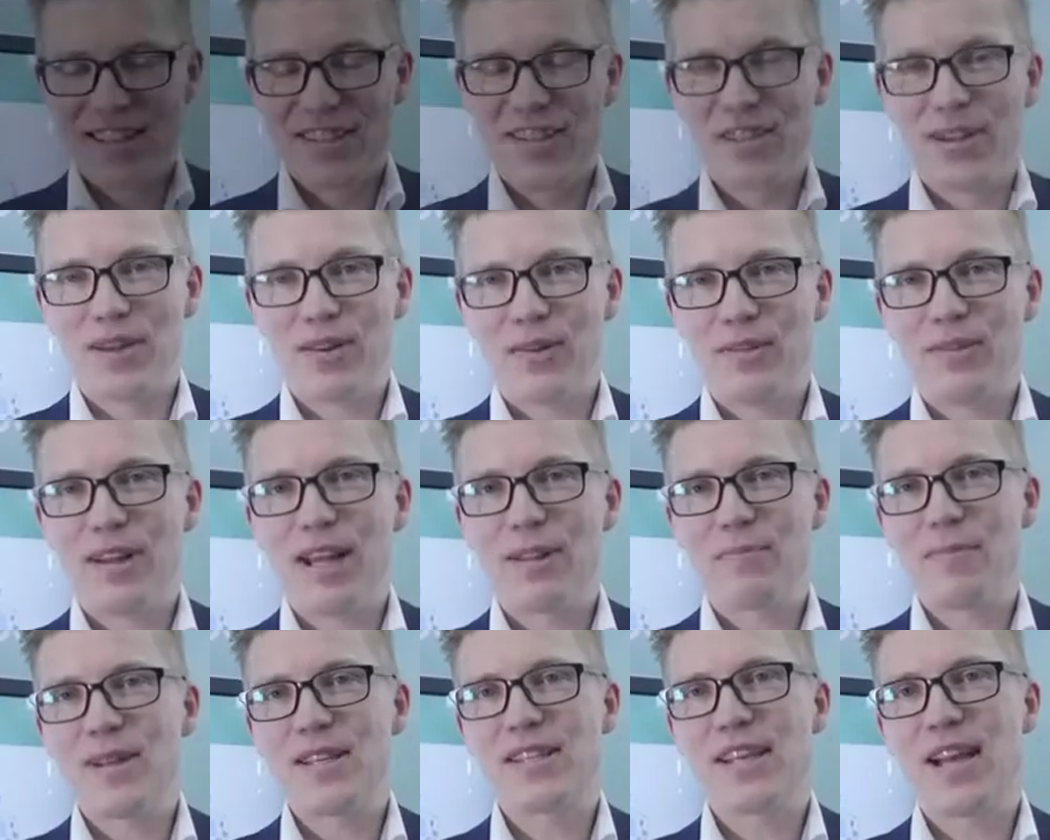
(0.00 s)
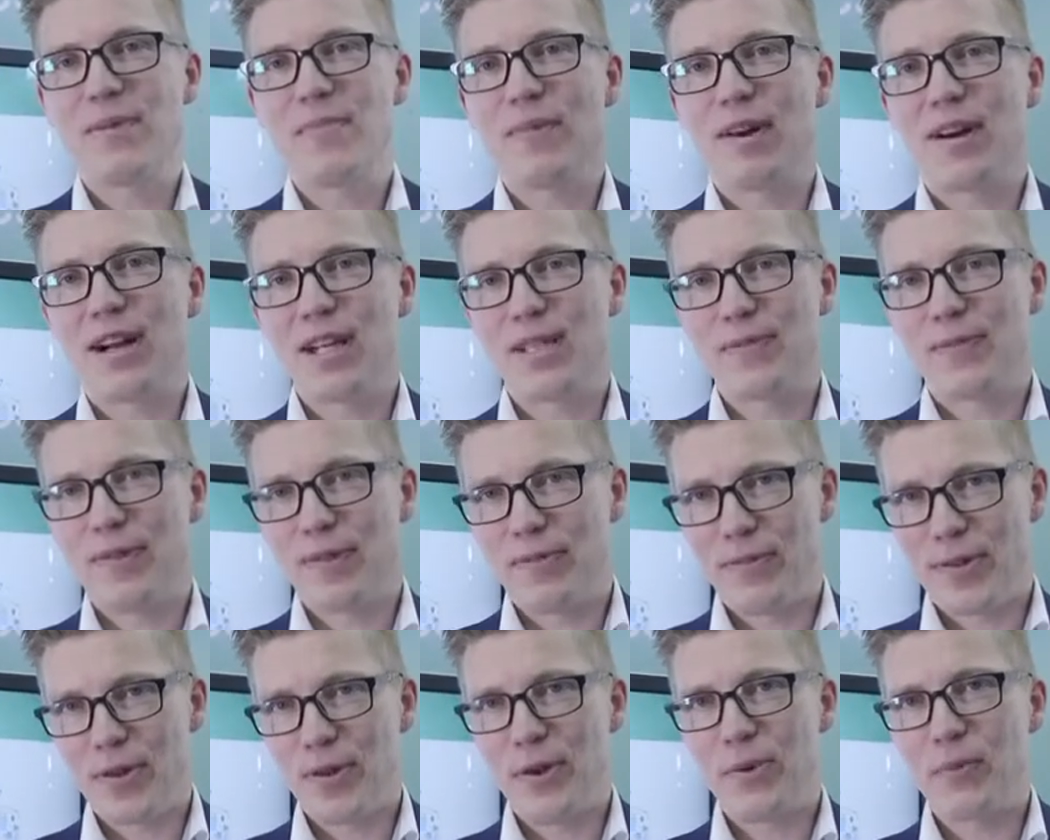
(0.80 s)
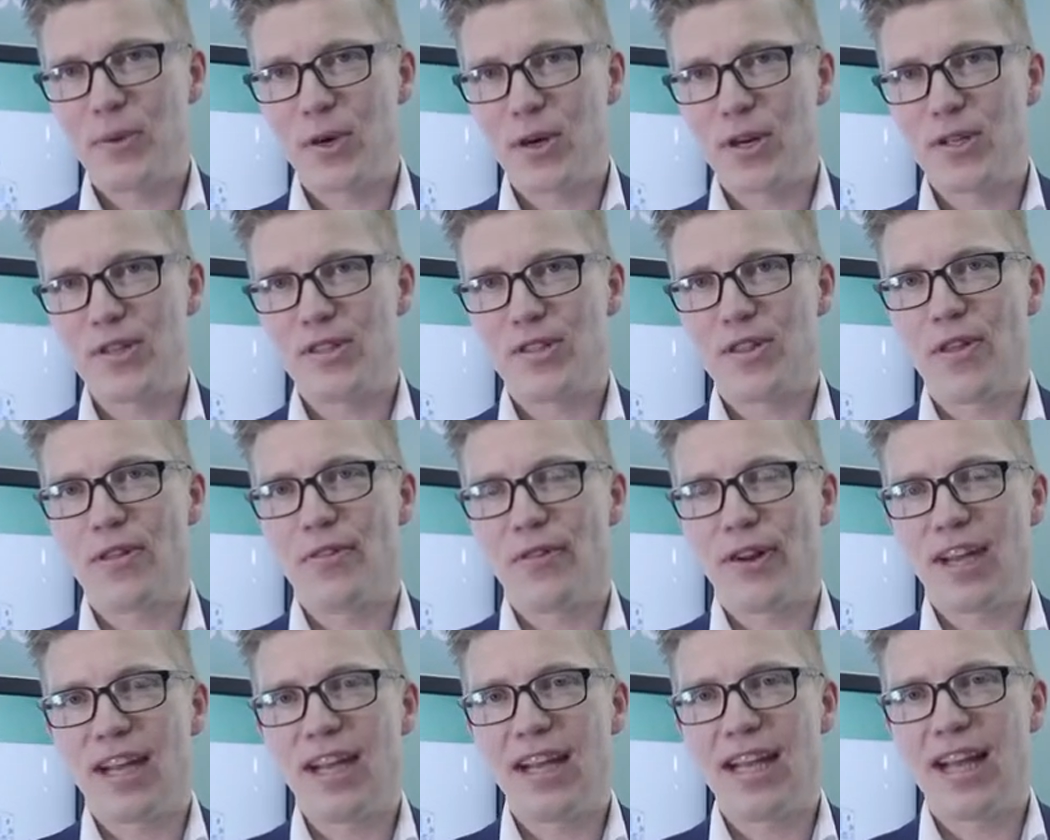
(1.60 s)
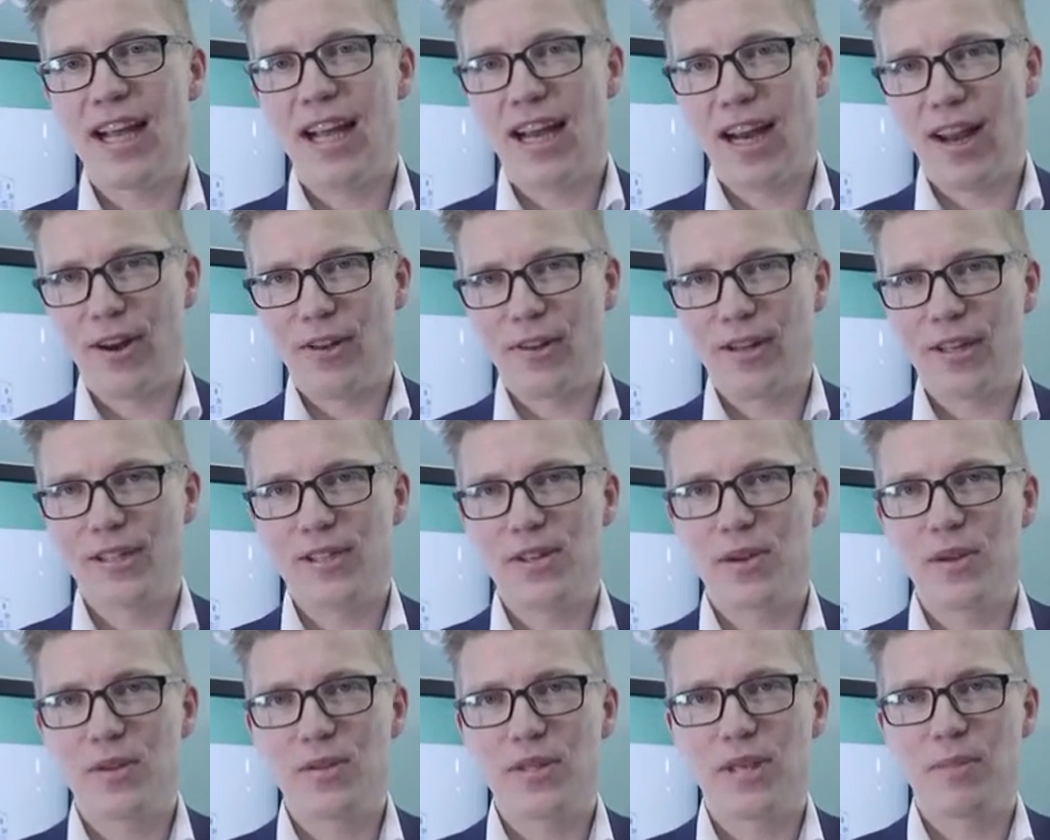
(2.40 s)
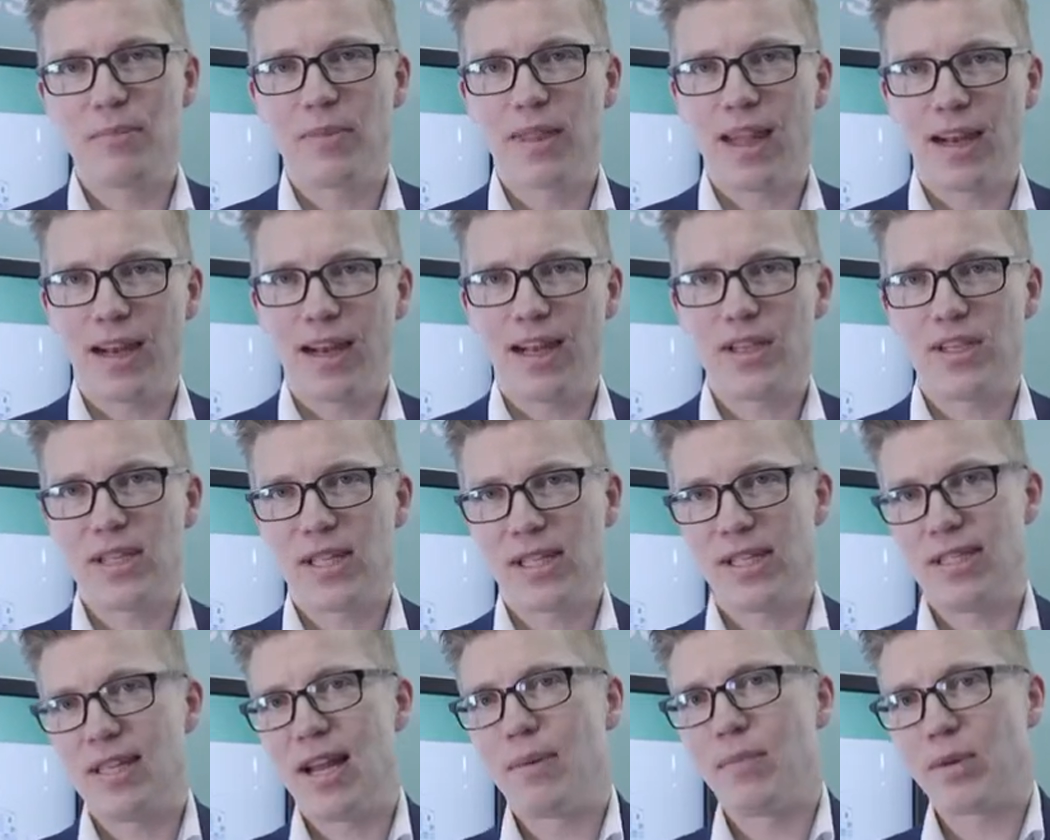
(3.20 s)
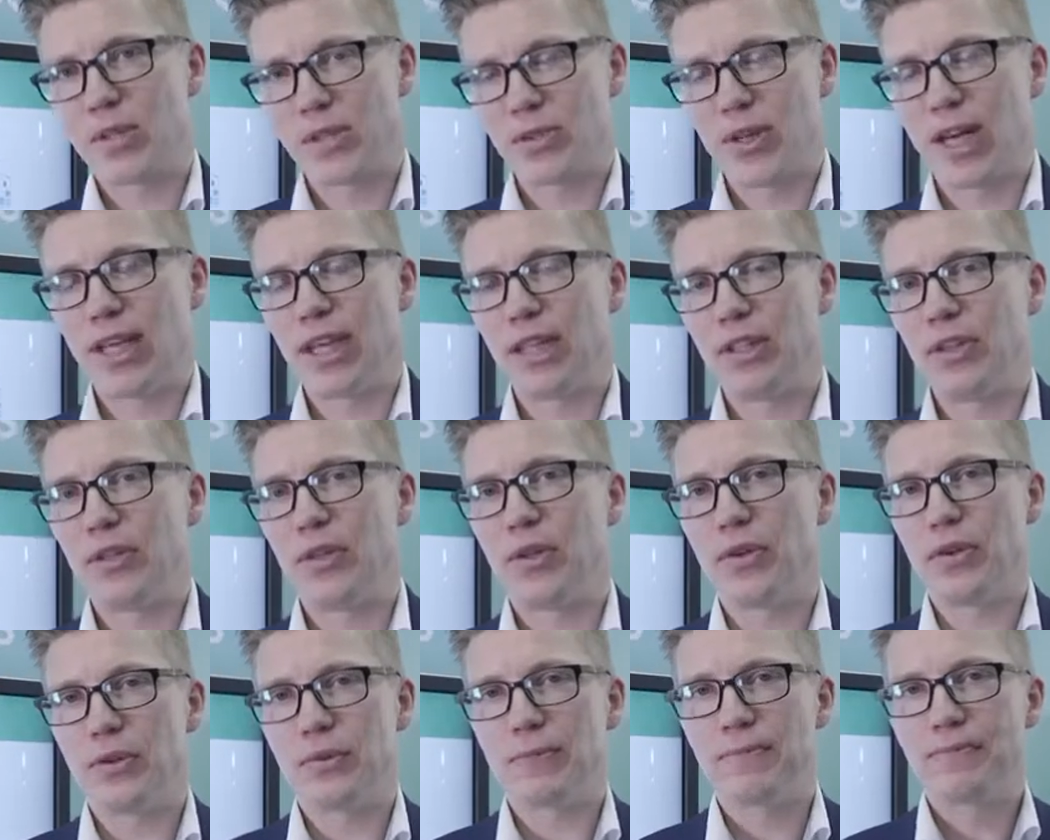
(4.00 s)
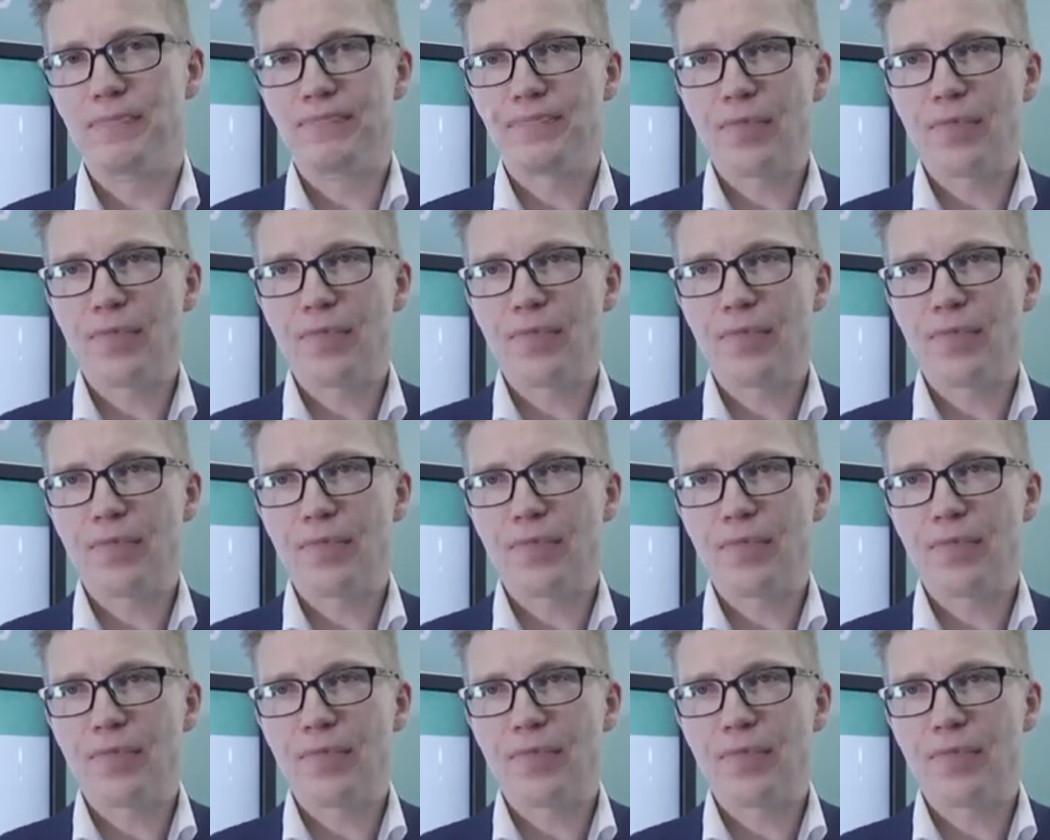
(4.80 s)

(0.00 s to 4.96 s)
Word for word: So let me summarize with few words the 3D analytics concept that I just demonstrated to you.